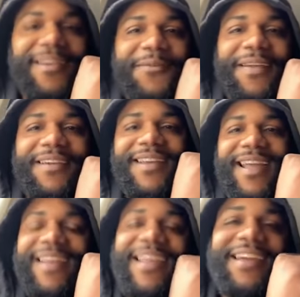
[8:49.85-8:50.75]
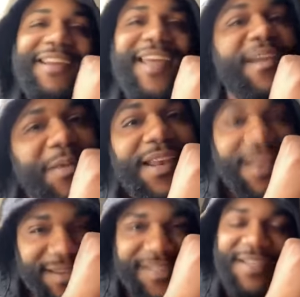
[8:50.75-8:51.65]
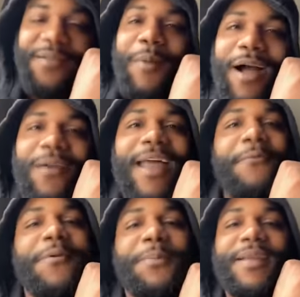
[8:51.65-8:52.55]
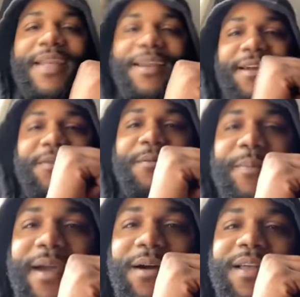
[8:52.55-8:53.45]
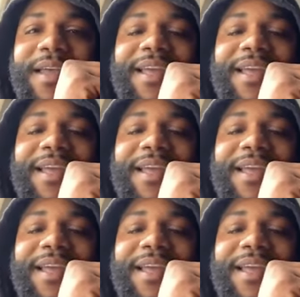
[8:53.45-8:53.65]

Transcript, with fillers: We could have got. They could have gave me that little ten ball. I would have put that nigga on the mount.